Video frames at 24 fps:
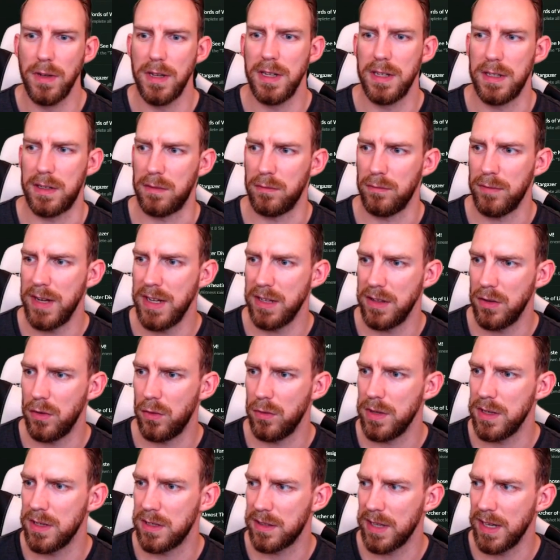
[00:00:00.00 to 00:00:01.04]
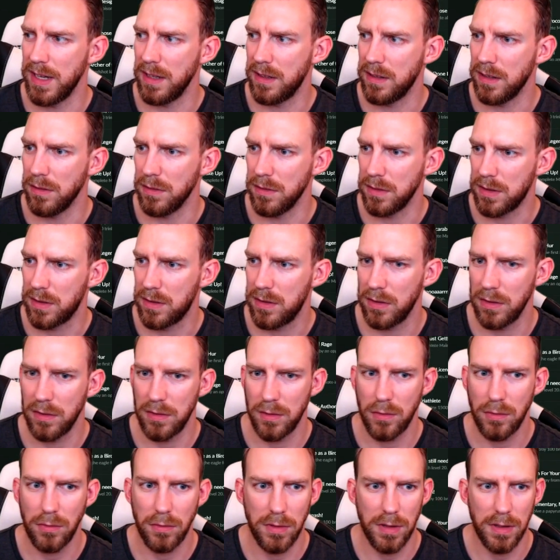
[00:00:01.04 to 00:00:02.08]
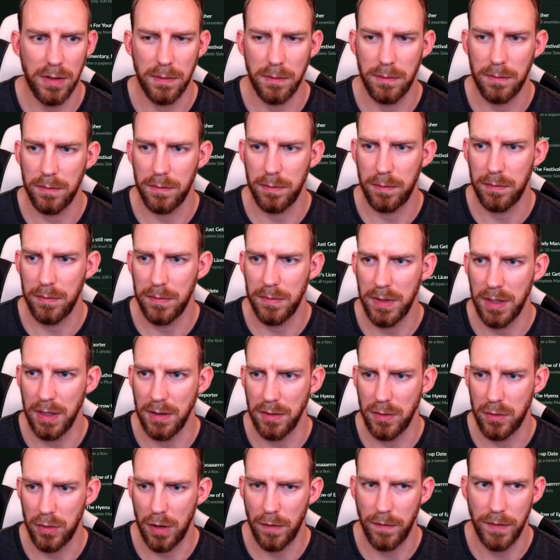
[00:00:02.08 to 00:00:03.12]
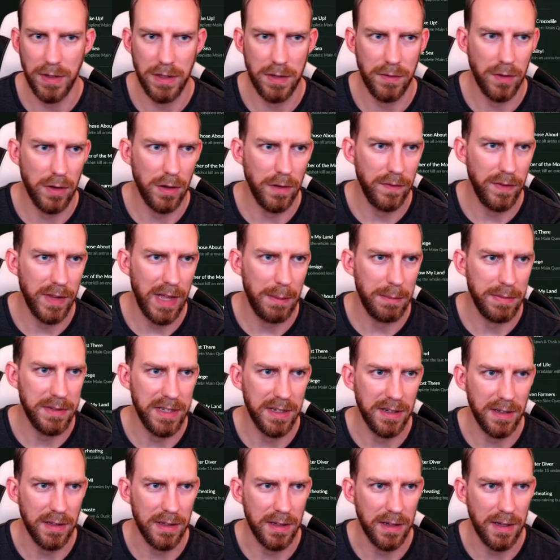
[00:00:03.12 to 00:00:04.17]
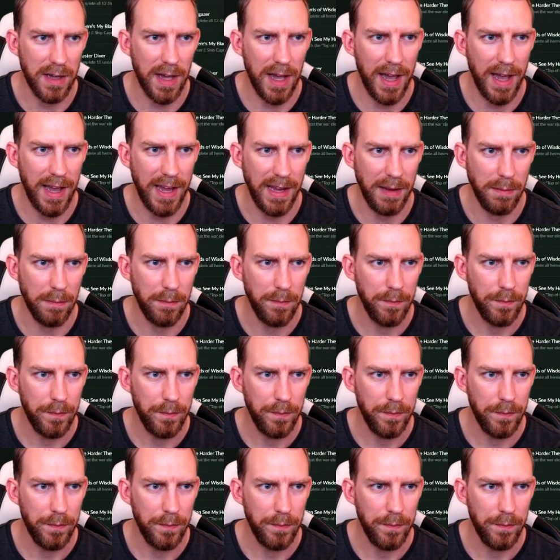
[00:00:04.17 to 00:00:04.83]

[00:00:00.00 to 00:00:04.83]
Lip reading: It's reading all this data. It's got all the, you know, trophies you've got for that particular game.